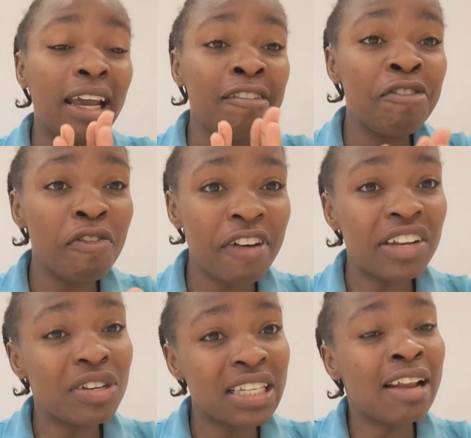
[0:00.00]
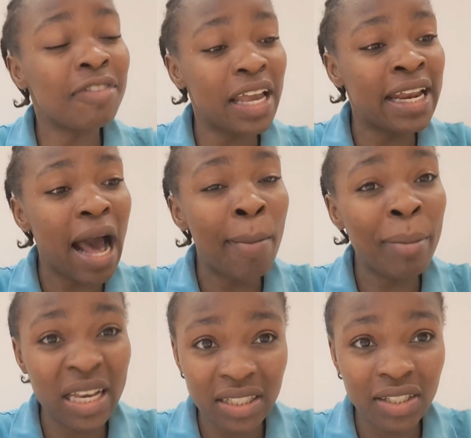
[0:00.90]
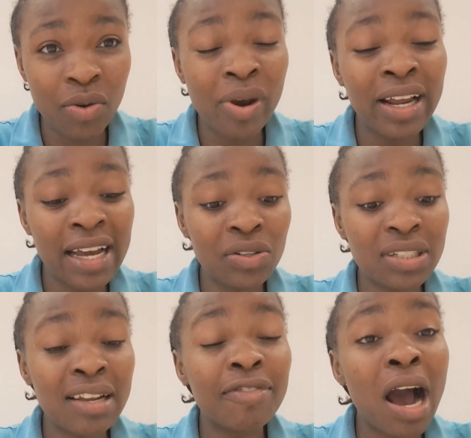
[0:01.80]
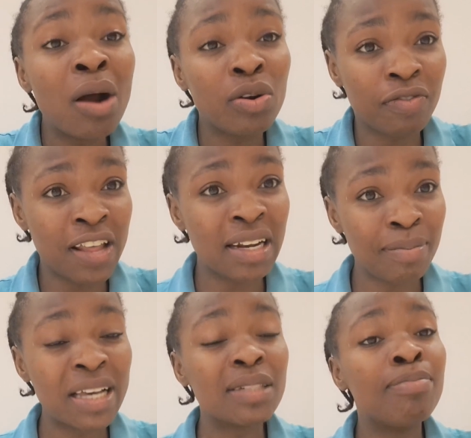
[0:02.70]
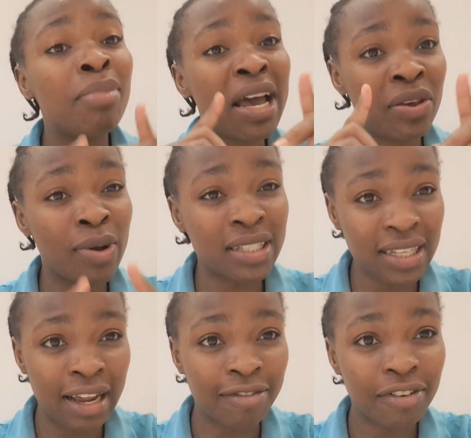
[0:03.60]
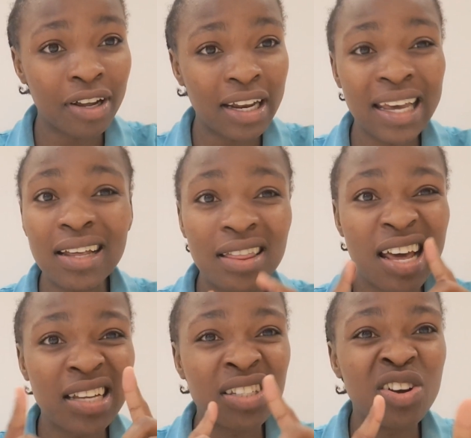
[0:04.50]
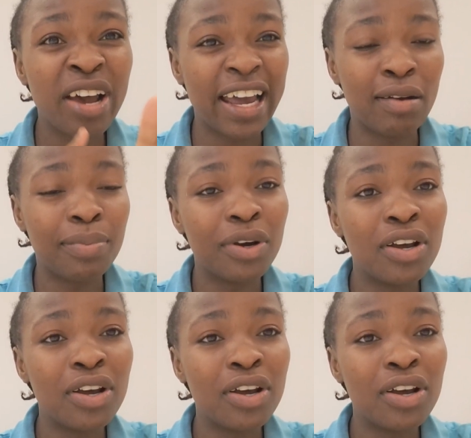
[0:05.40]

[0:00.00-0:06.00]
if you find yourself in a mess, you will get yourself out of that mess by yourself. Like, there is no help.